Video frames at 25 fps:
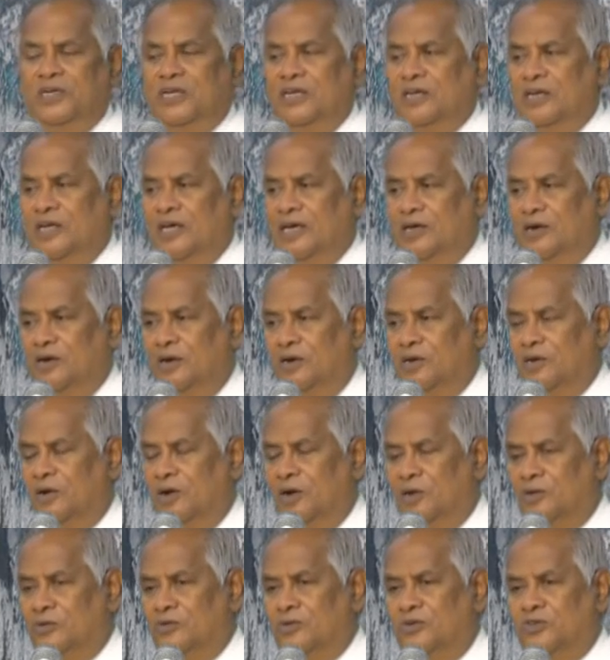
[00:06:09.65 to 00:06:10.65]
and I got
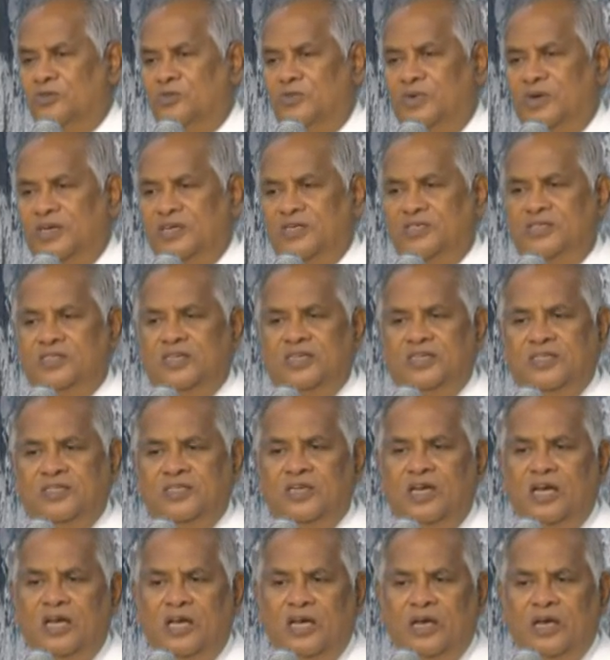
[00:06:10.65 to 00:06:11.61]
all those verses